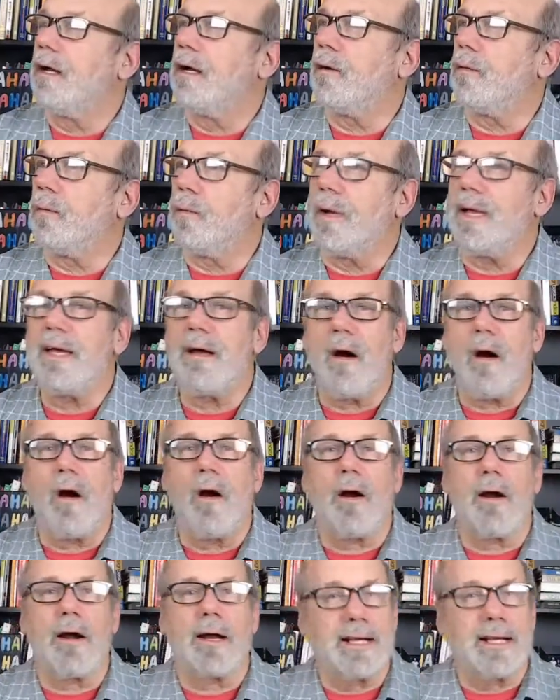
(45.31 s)
We
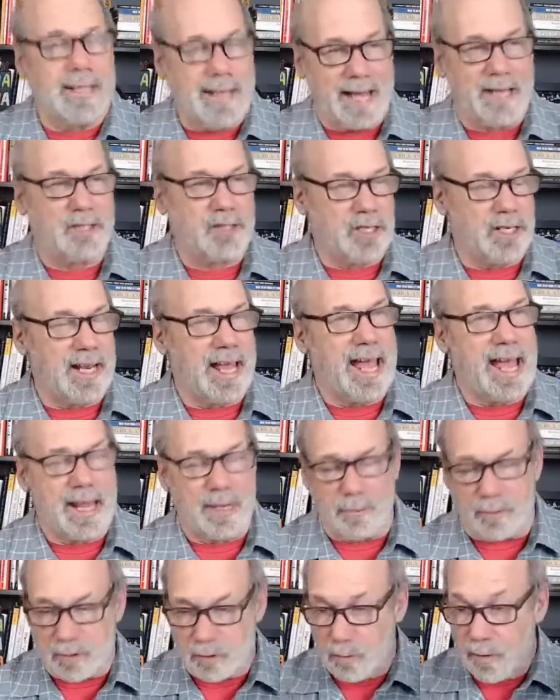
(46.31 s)
are connection animals.